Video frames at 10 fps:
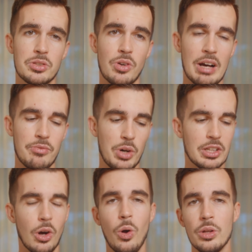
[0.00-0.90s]
to
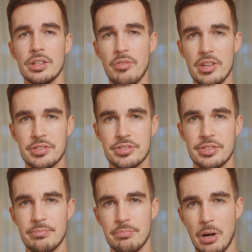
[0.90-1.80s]
avoid all the
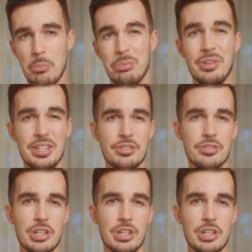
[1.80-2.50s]
risks, proper research